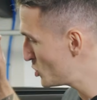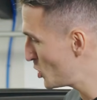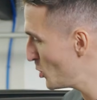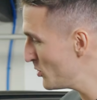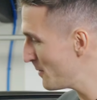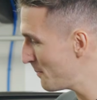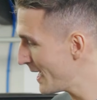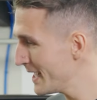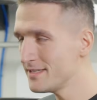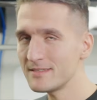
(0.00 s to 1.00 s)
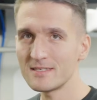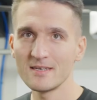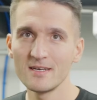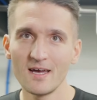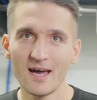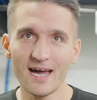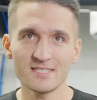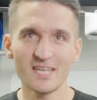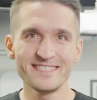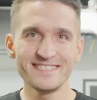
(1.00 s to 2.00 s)
to the paint
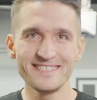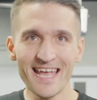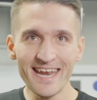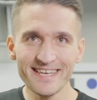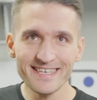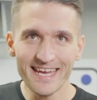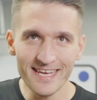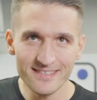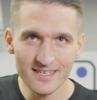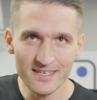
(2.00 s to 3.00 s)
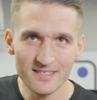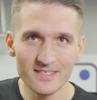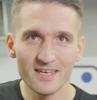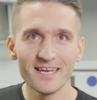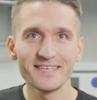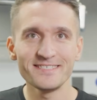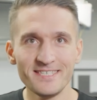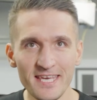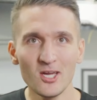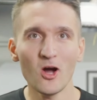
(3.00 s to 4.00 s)
as a dedicated
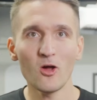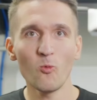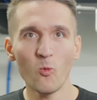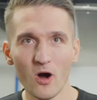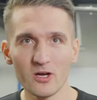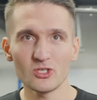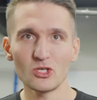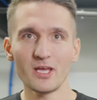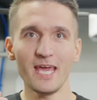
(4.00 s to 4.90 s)
decon wash.